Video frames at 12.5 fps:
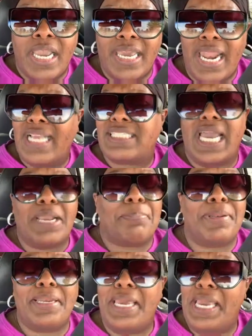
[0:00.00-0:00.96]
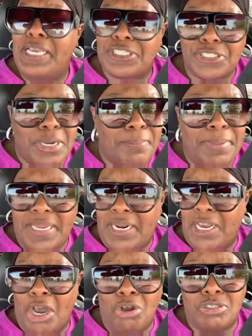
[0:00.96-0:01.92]
And I take pleasure in being
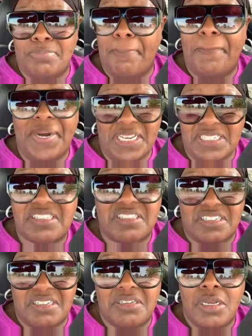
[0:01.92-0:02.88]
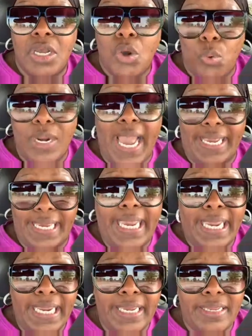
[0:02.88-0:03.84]
a ghost buster when I
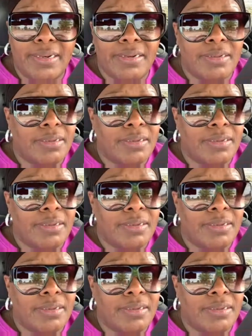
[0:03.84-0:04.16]
can.